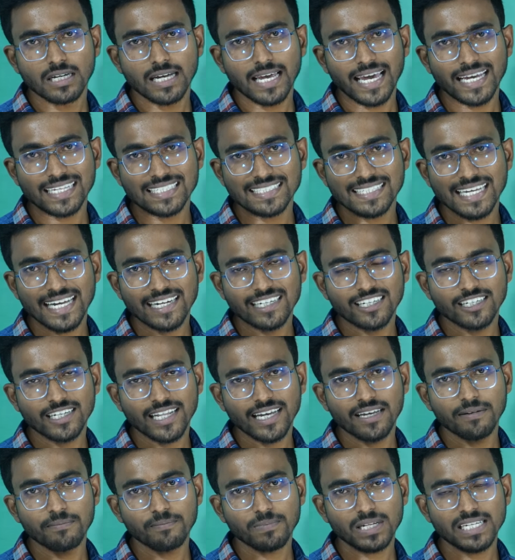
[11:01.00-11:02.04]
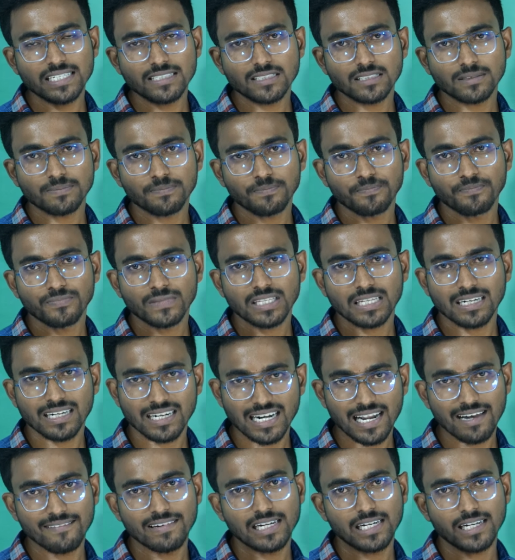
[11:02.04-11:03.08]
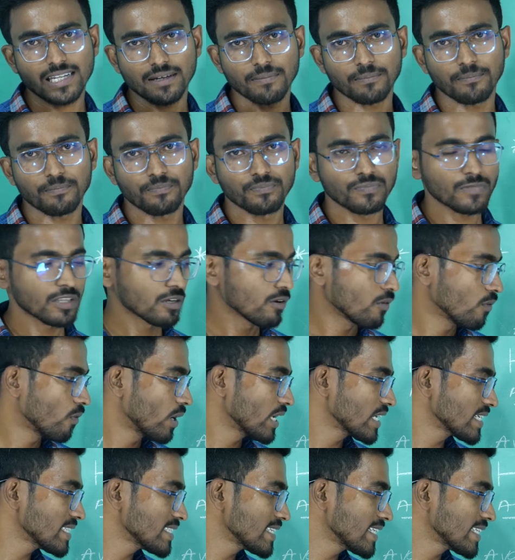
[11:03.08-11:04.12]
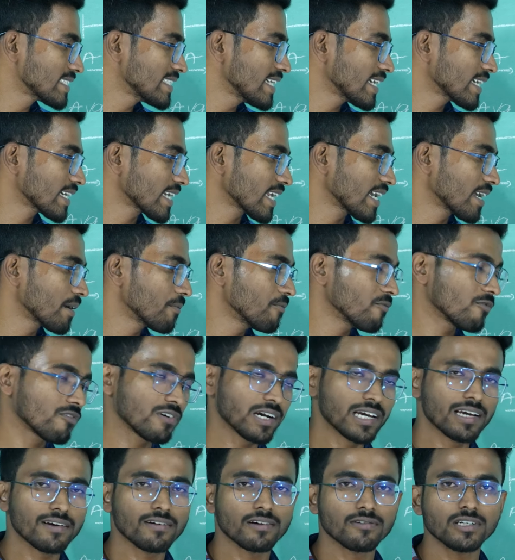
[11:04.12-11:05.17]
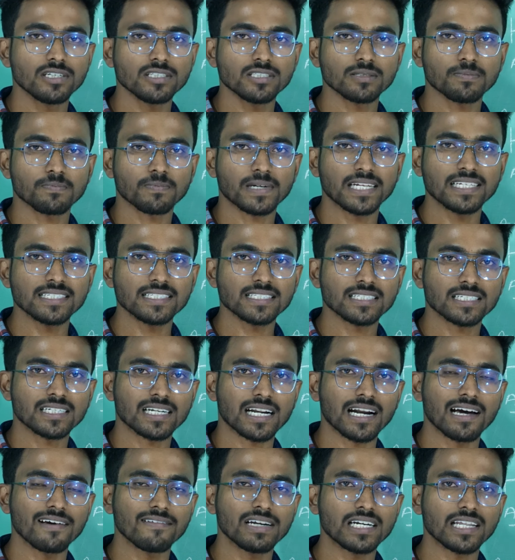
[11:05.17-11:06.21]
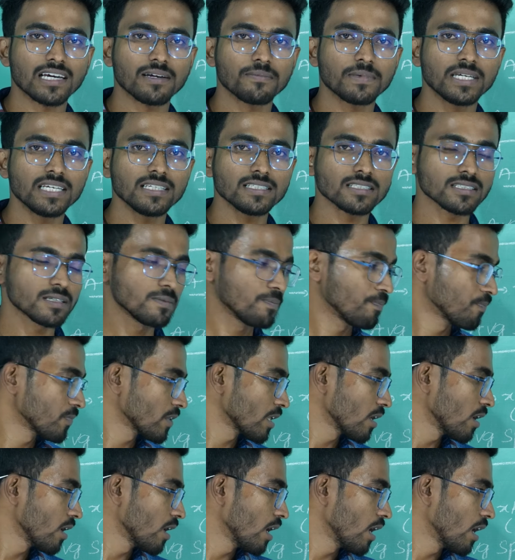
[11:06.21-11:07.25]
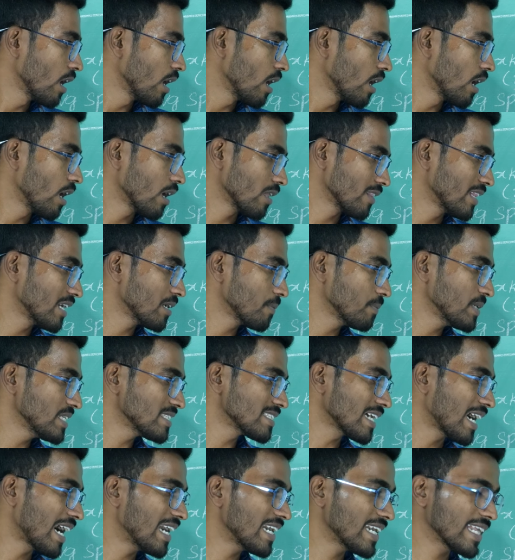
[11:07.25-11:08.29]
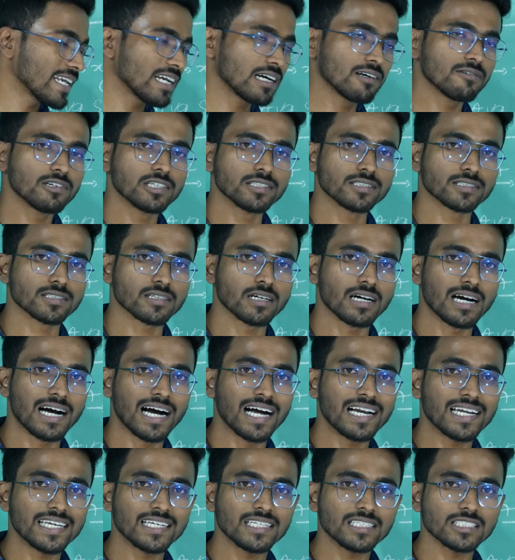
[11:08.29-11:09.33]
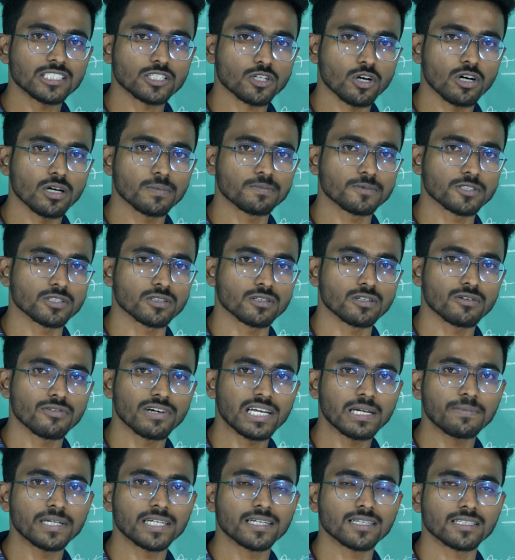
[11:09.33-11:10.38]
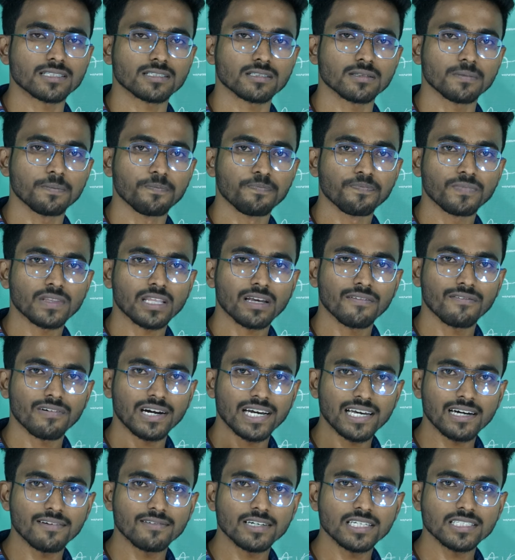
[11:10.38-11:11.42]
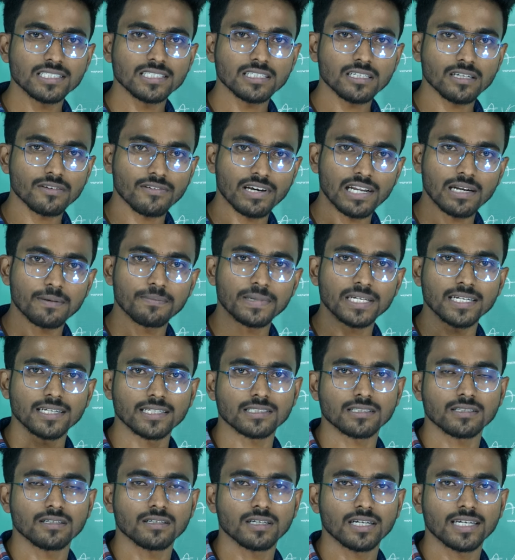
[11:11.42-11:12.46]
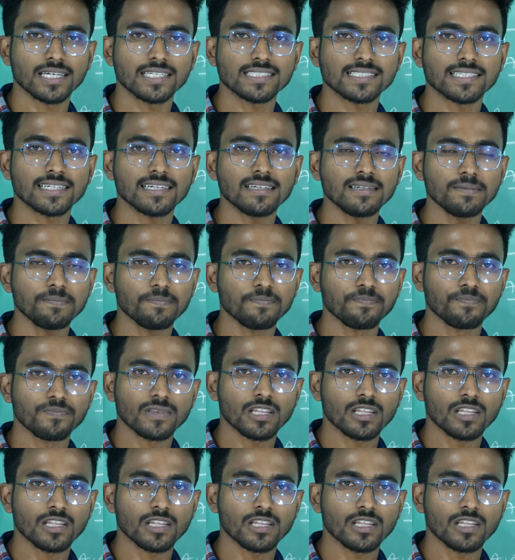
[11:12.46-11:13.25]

exact time plus travel time. What is the exact time? 5 hours plus travel time is, that means halting hours. Halting stops 12 minutes. 5 hours 12 minutes is the